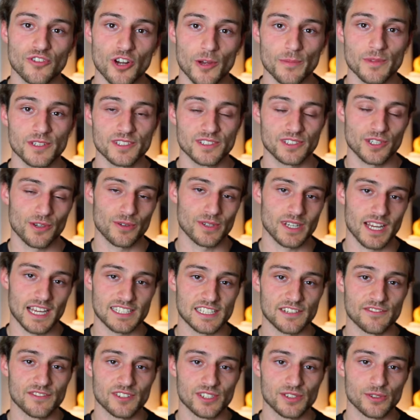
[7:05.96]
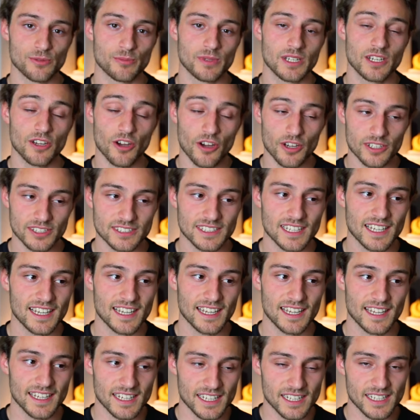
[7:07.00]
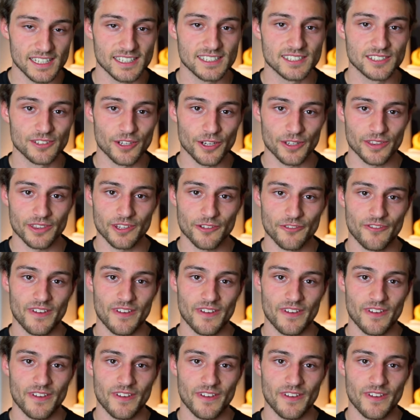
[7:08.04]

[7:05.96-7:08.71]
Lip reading: from the Sony a7 II, because it is not the